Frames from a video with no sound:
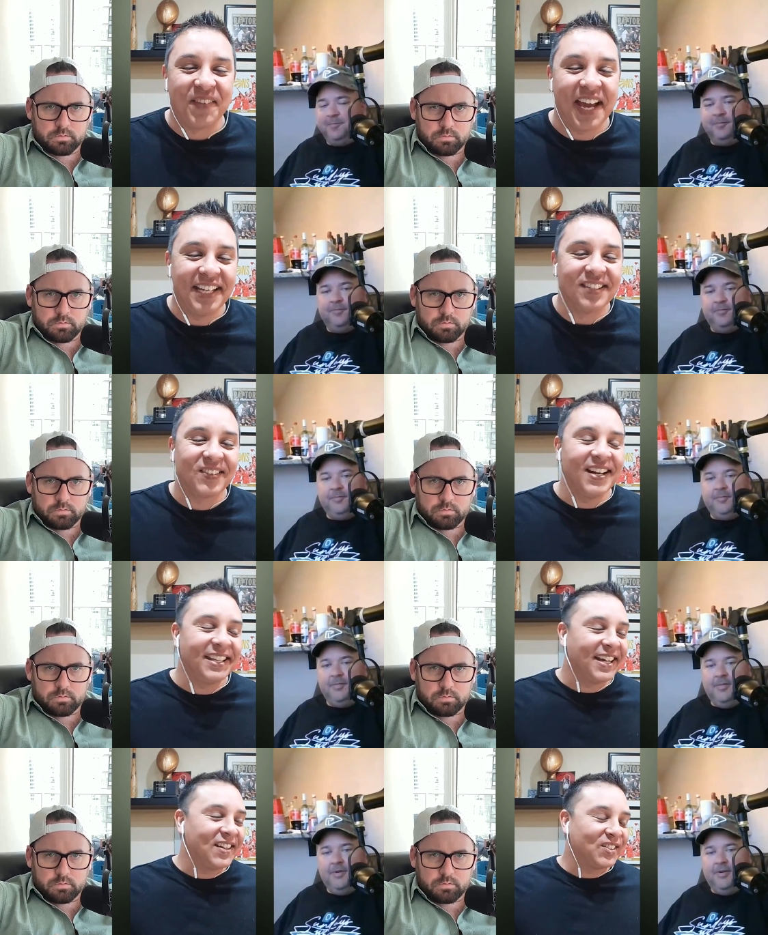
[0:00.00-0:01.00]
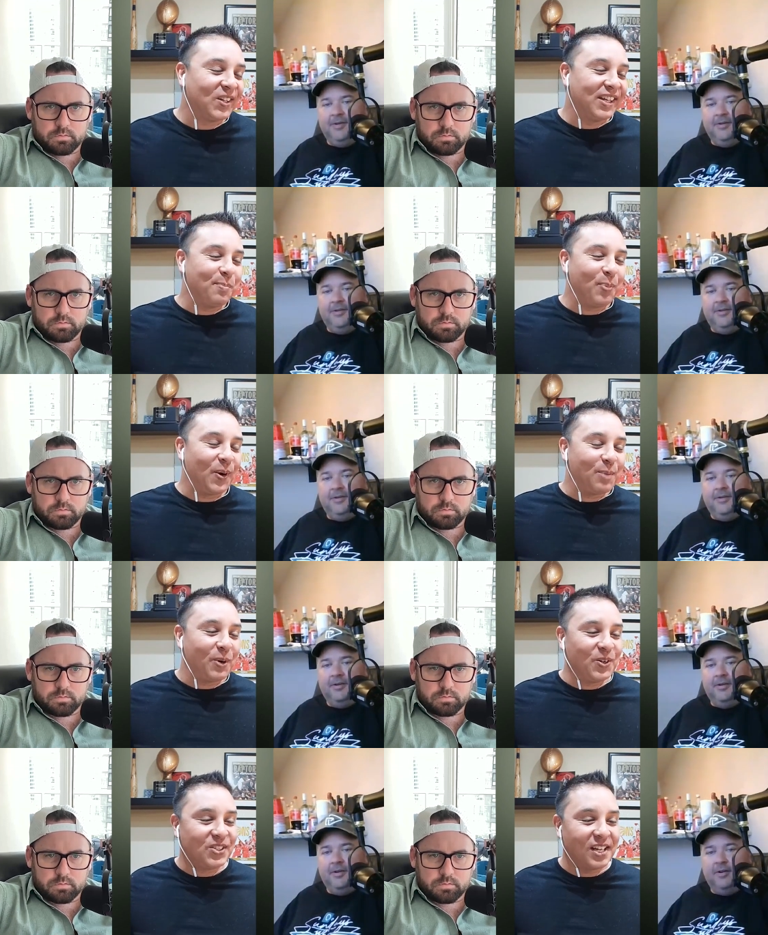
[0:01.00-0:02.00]
Speaker 1: Kenny, is there anything else really
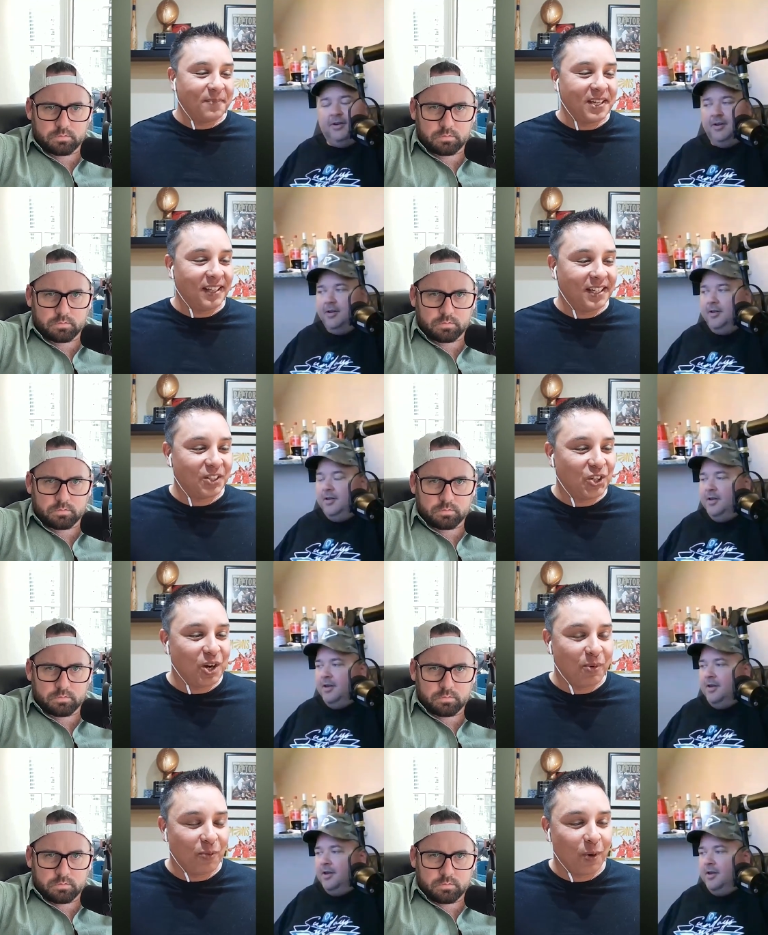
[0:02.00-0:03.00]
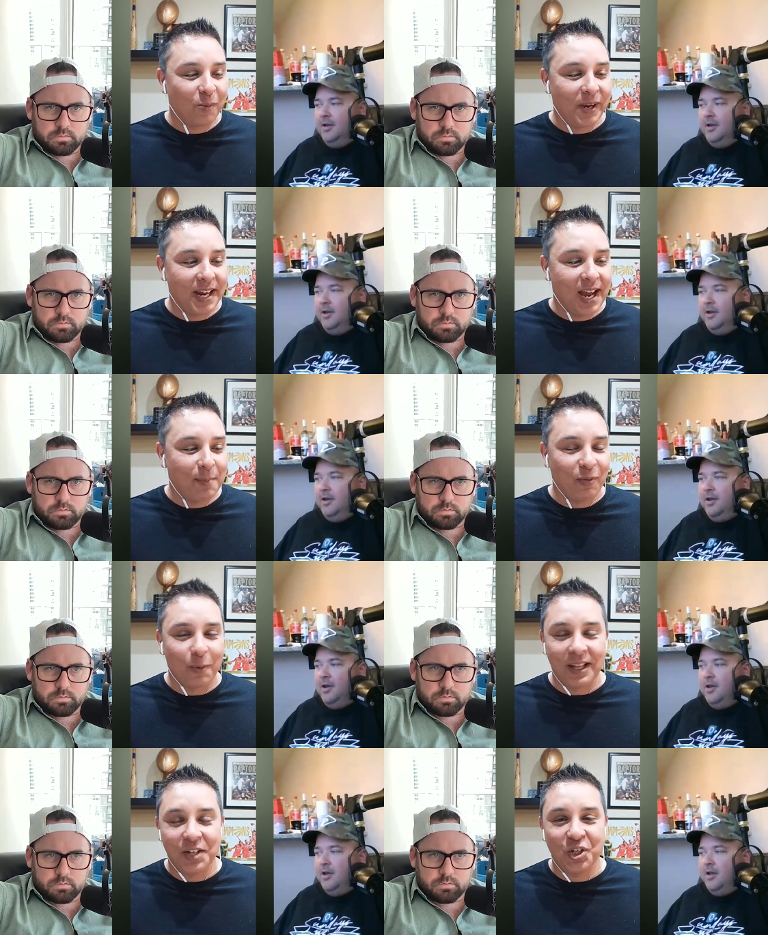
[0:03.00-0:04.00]
important about your setup that you'd like to share before we
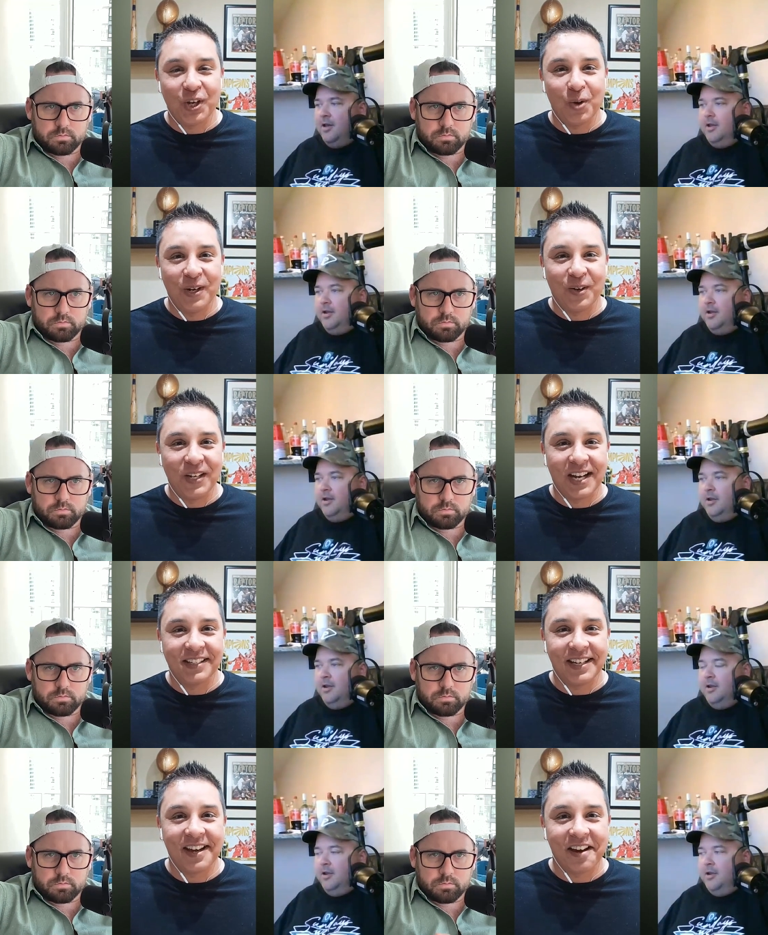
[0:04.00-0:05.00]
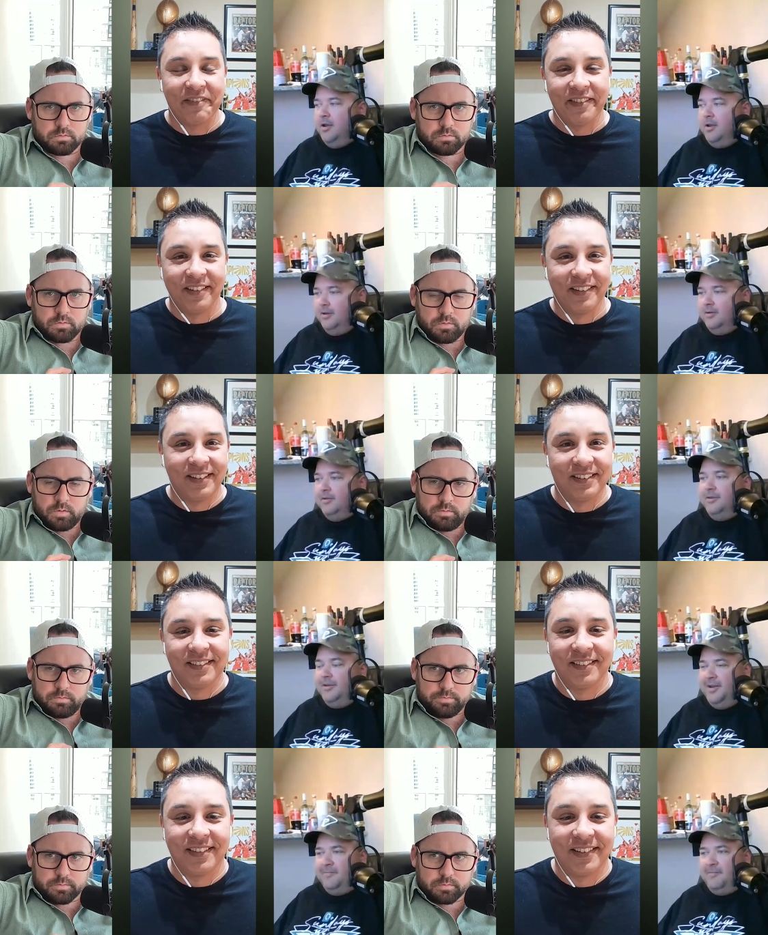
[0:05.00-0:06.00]
let you go? We know you got to take off.
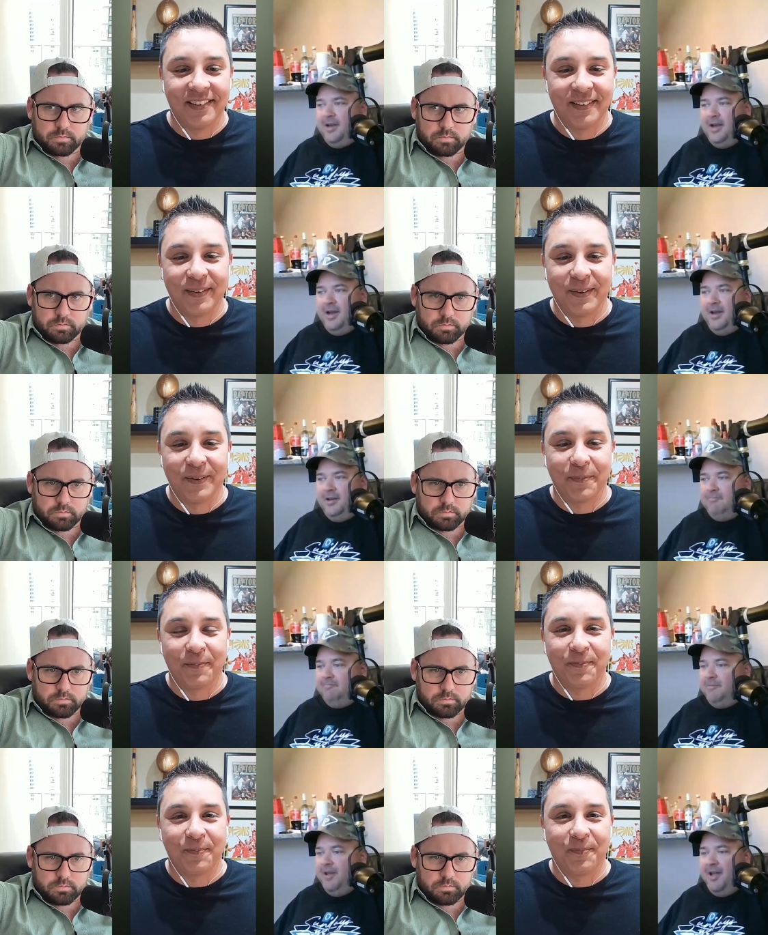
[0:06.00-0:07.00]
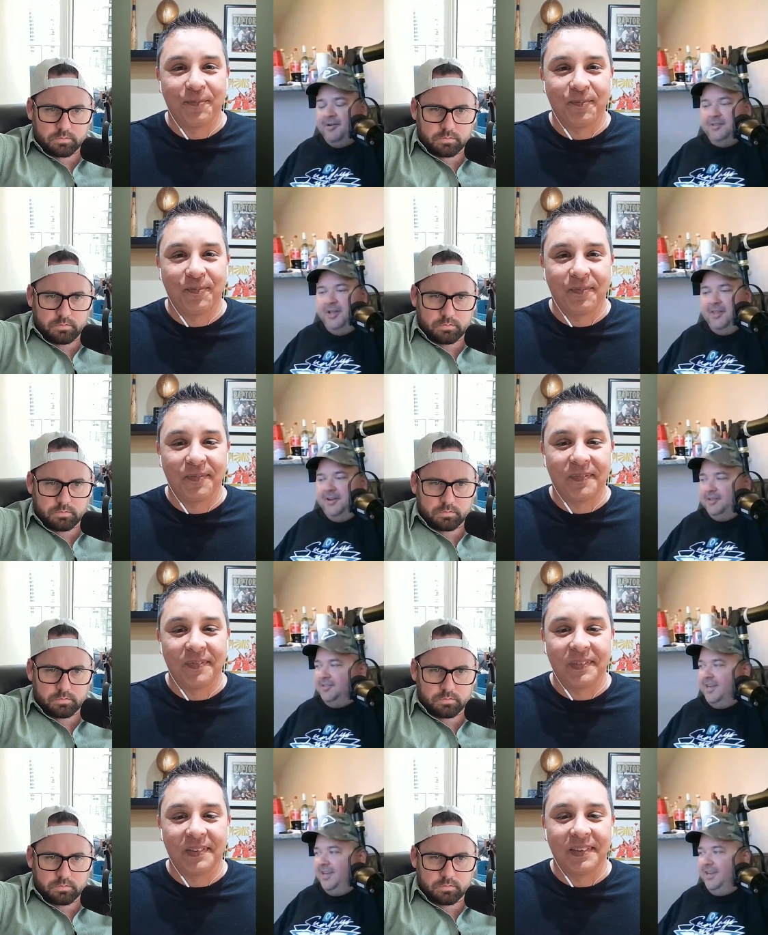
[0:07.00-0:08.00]
Speaker 2: Yep. No, there's nothing
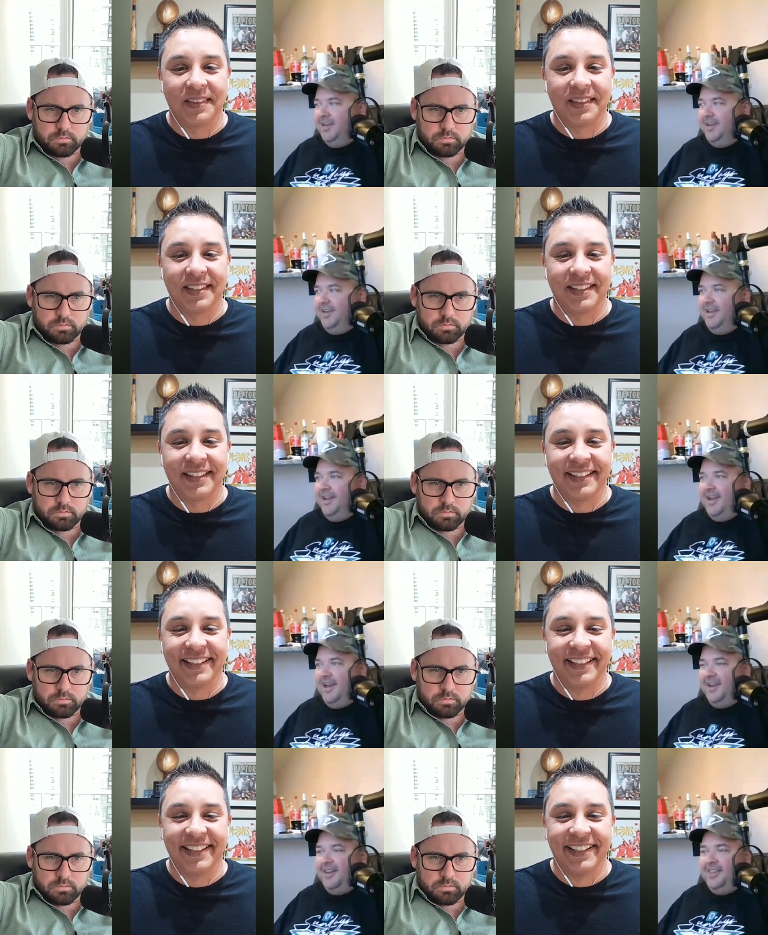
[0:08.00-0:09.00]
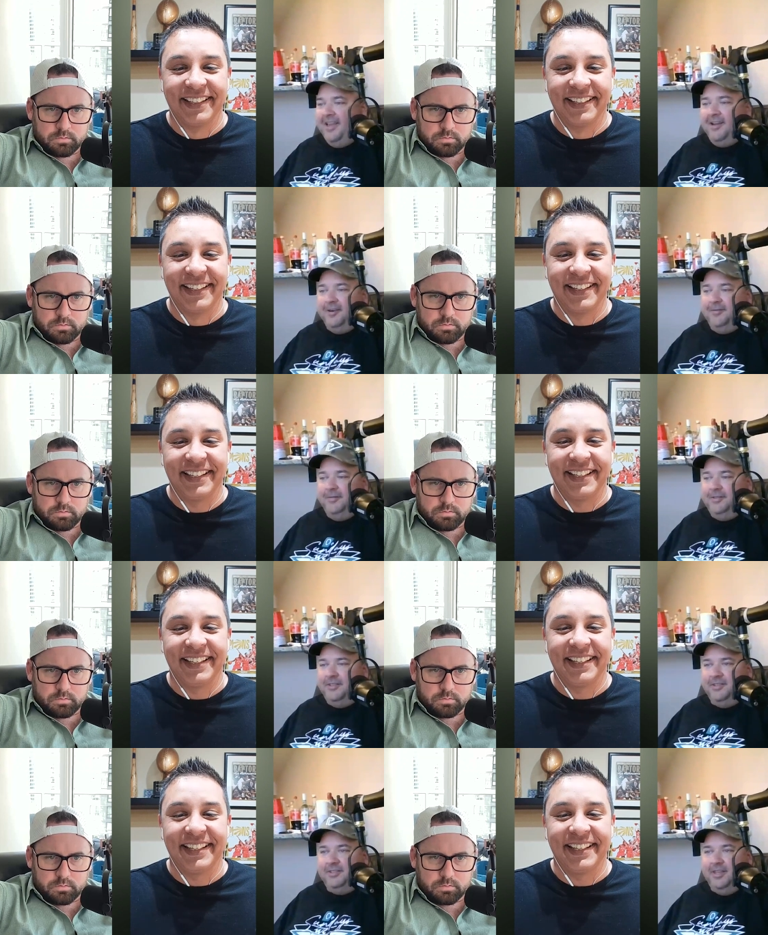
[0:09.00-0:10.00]
else I can think of.
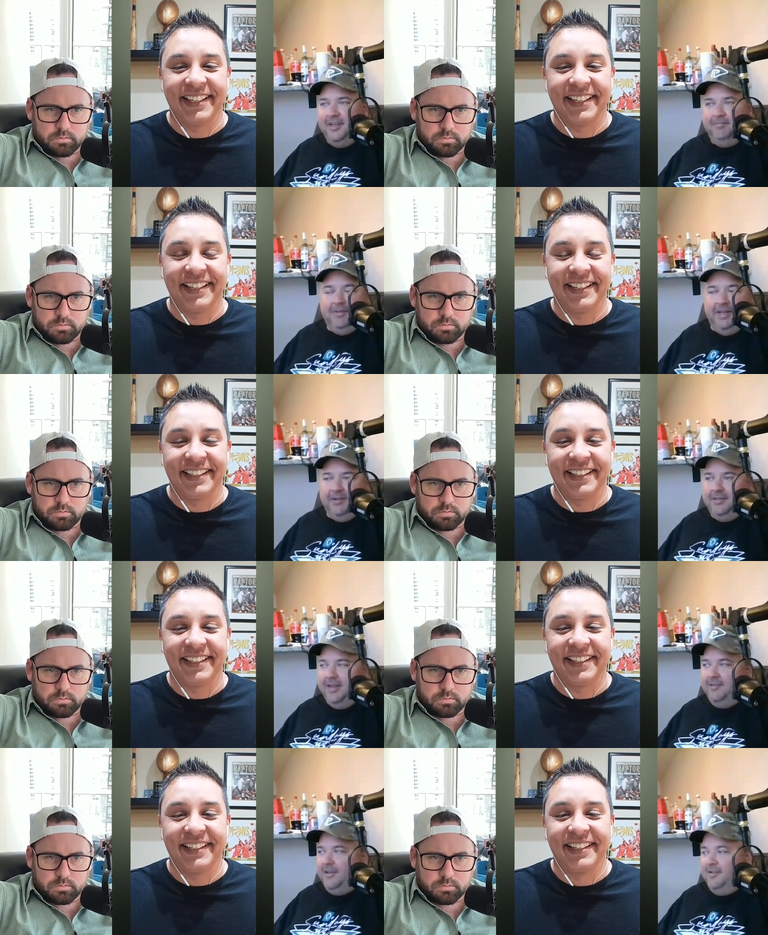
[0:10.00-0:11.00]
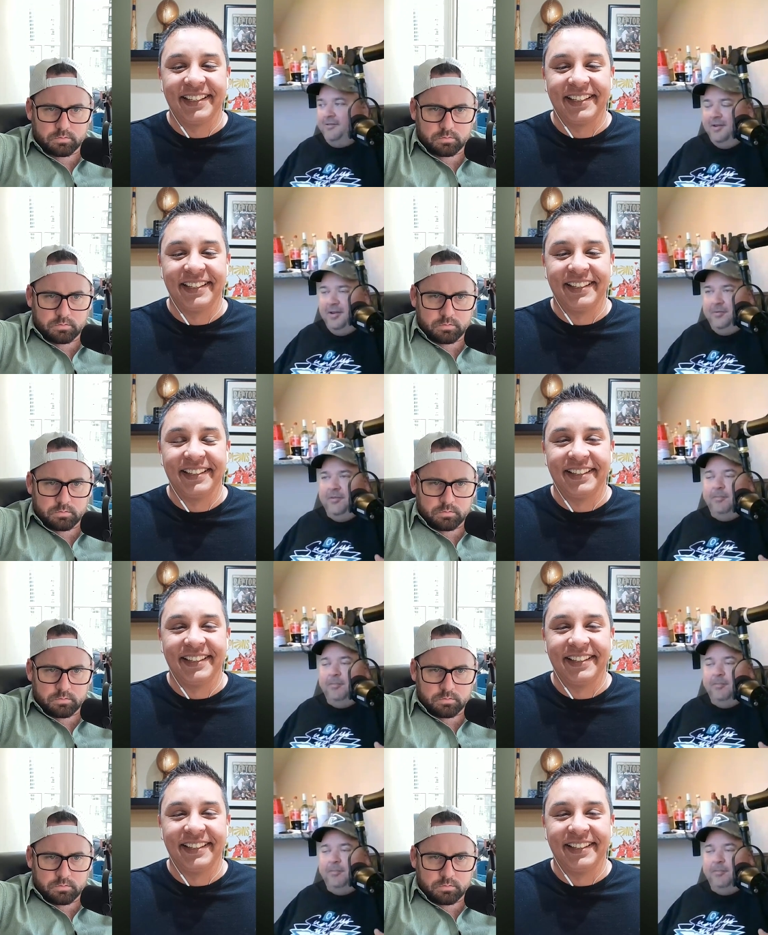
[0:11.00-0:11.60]
It's just, like I said, it was a